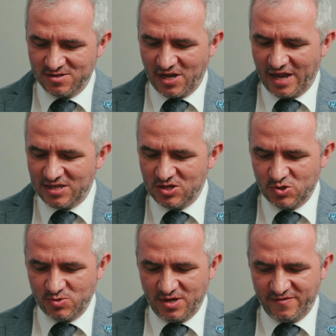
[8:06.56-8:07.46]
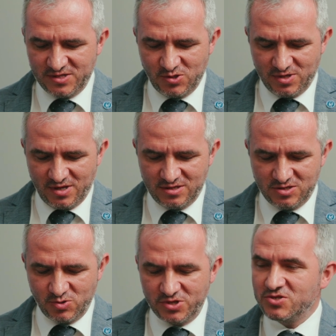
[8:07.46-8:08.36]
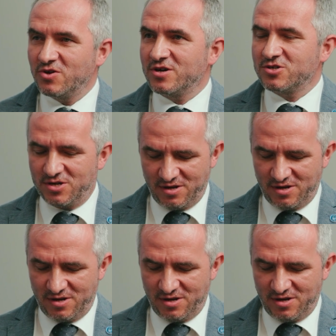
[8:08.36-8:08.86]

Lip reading: the attitude of students to research